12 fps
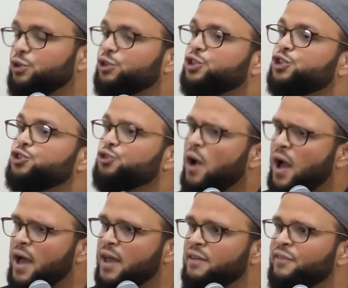to
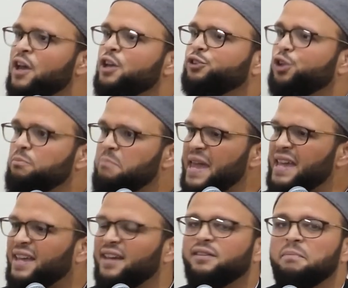strive to
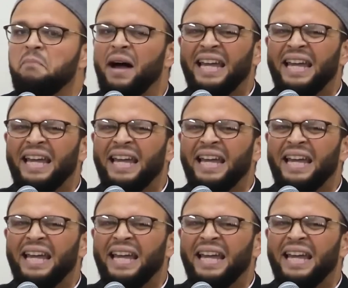make it